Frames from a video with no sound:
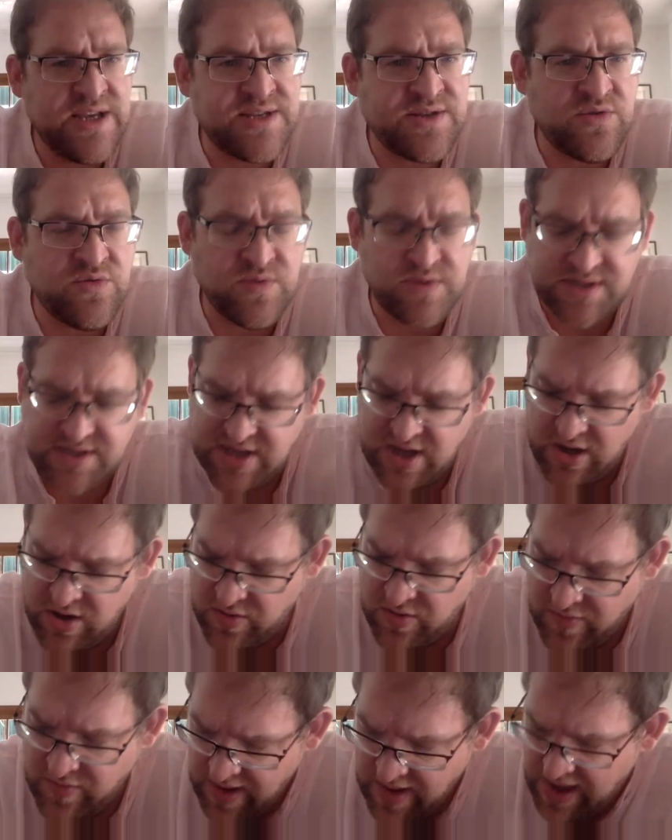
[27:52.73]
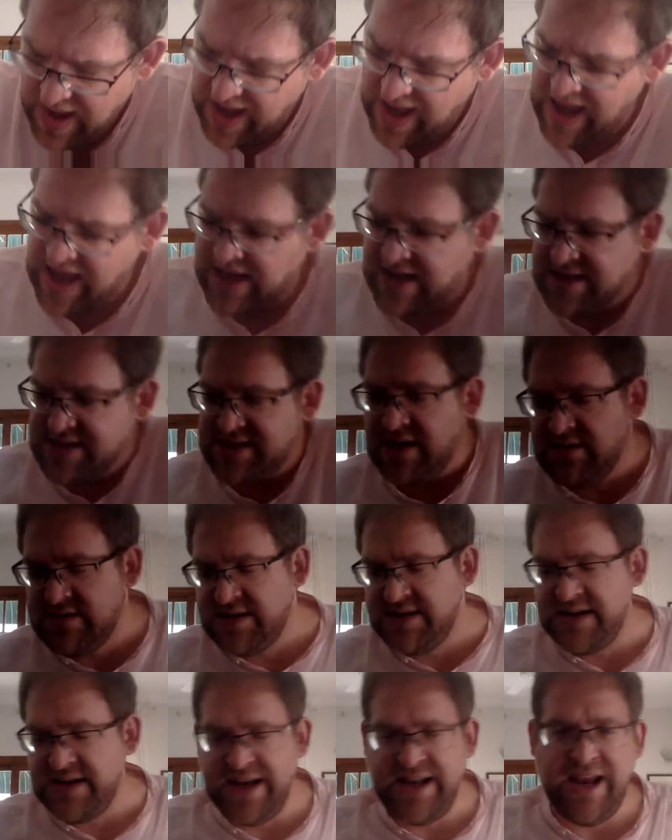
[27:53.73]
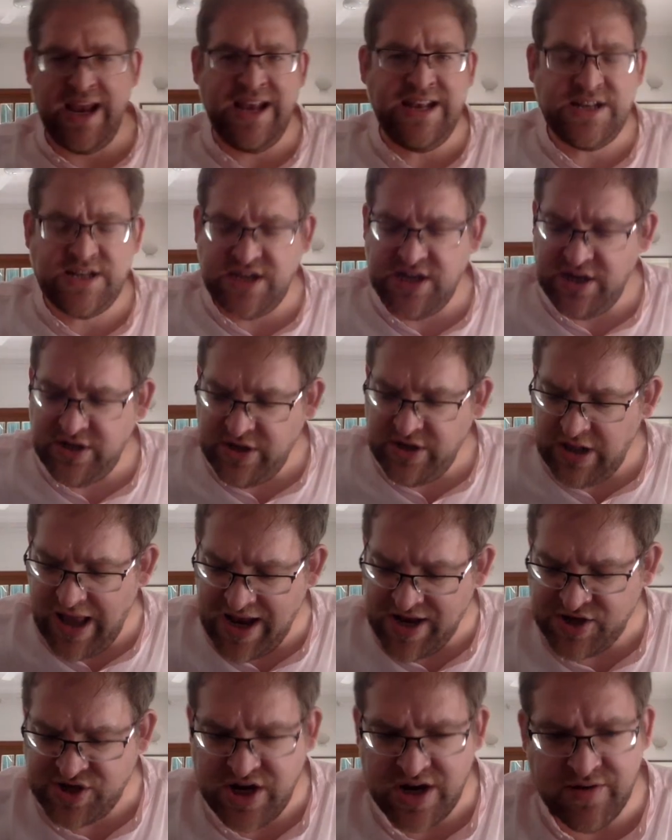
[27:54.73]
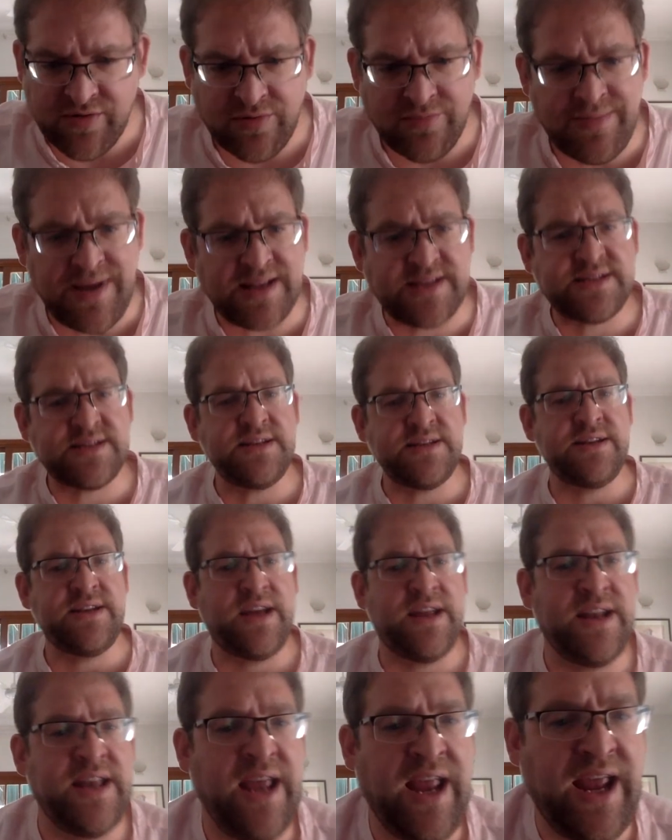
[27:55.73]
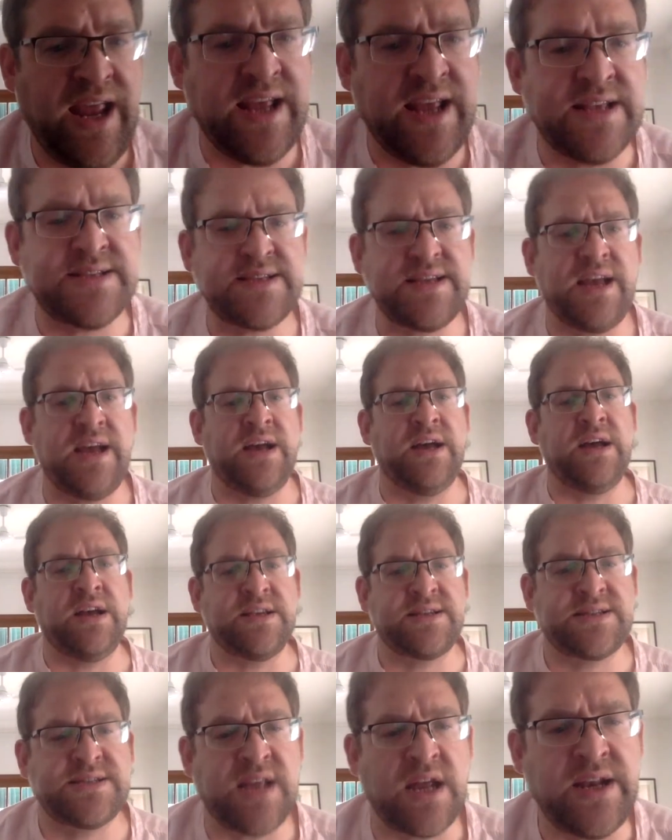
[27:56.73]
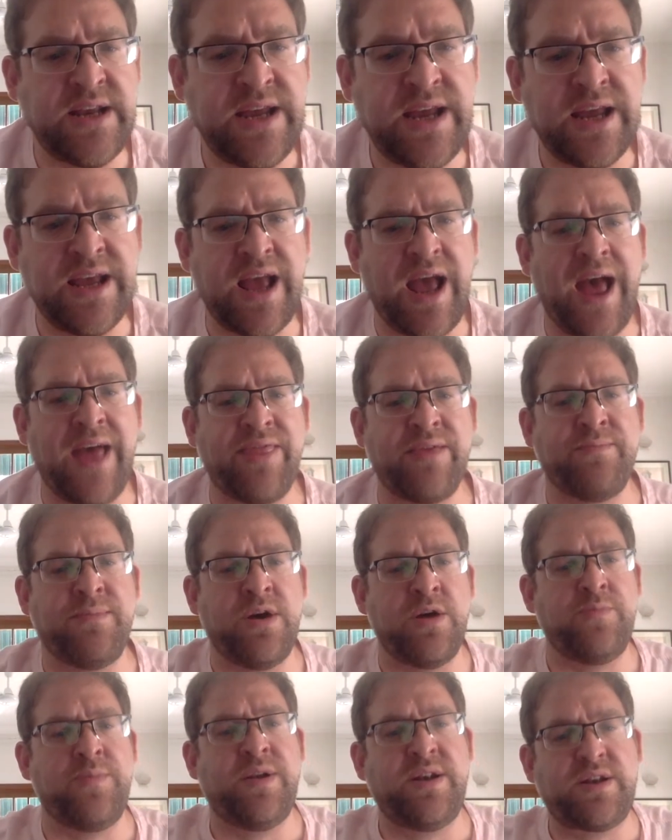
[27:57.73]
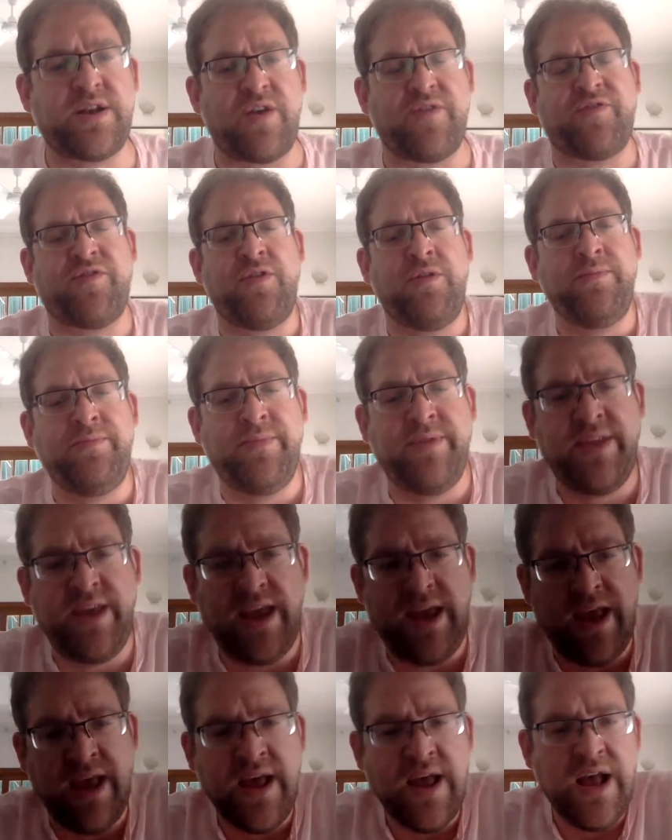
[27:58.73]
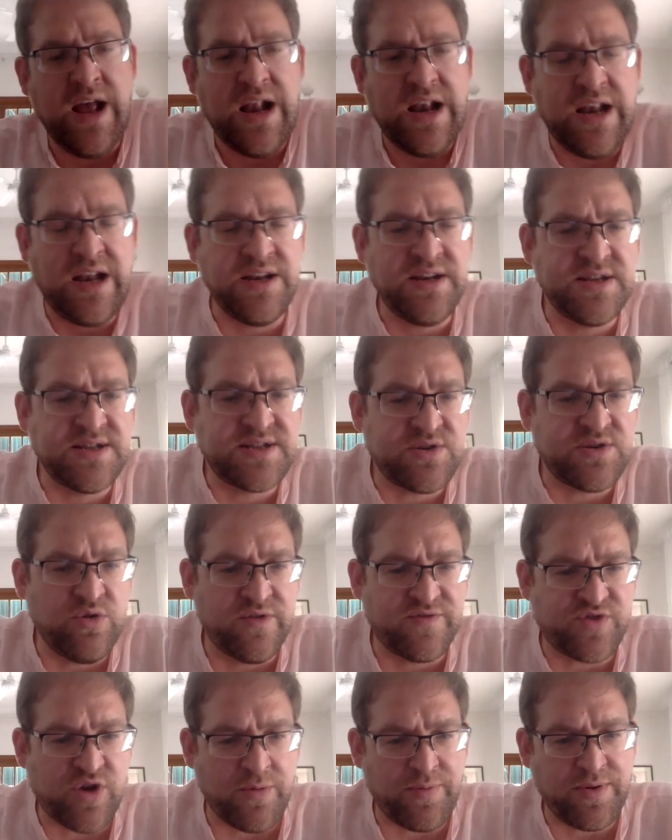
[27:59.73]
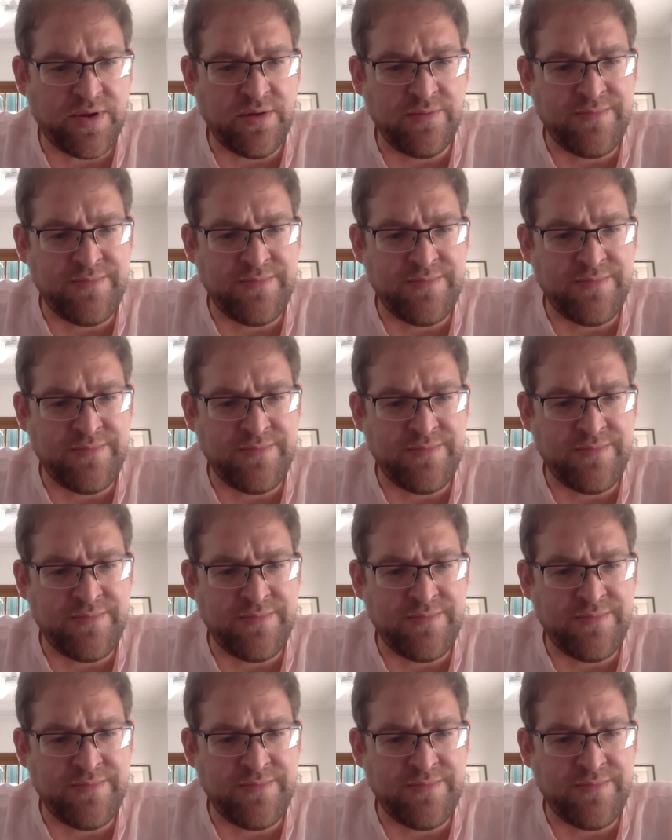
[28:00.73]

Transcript: is also a consultant in internal and general medicine and is studying at the moment from the London School of Tropical